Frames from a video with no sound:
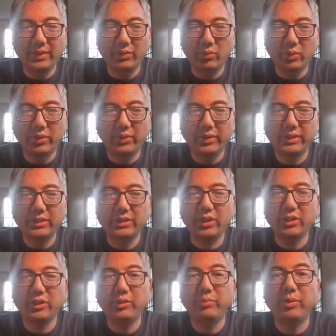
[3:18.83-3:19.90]
we're going to
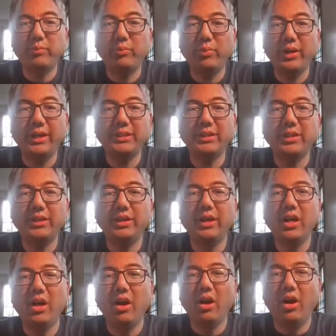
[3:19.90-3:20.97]
start to put pressure
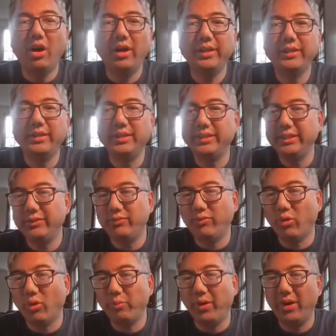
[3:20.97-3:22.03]
on the
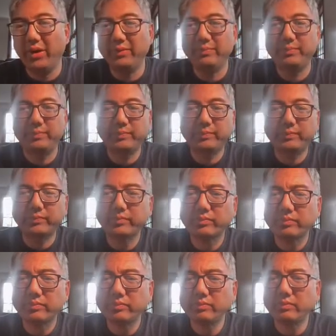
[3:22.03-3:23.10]
d4 pawn.
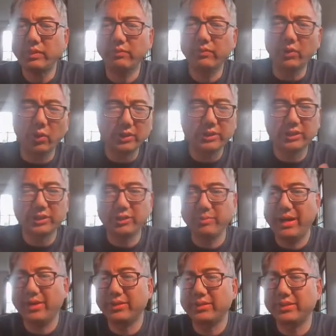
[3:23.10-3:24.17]
Of course, it's
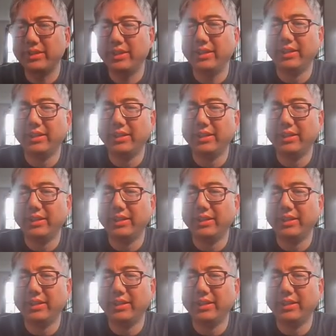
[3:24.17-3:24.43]
about,